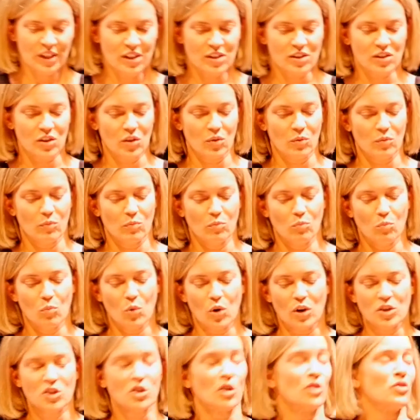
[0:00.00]
So
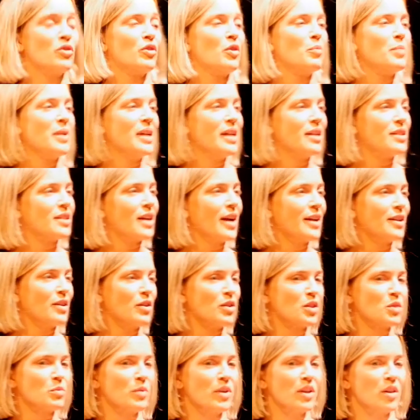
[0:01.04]
more children are being
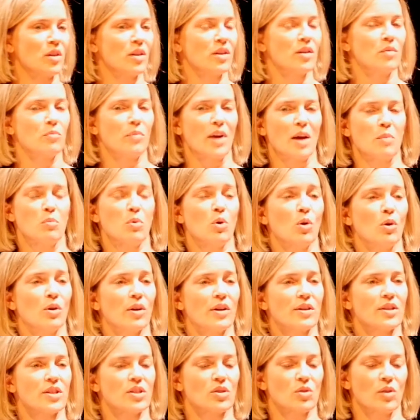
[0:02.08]
diagnosed with
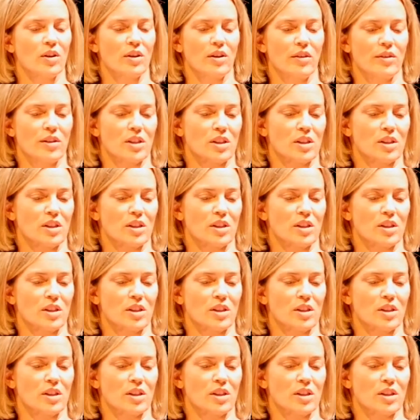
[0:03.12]
bipolar disorder.